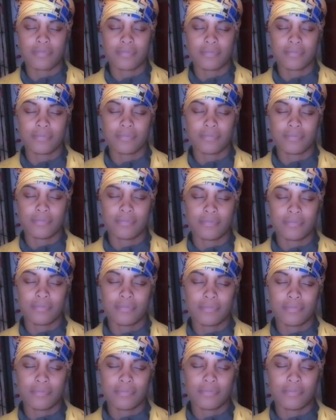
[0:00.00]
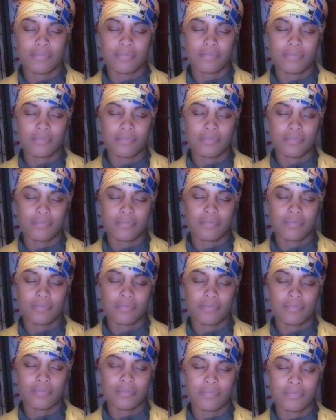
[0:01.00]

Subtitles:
(silence)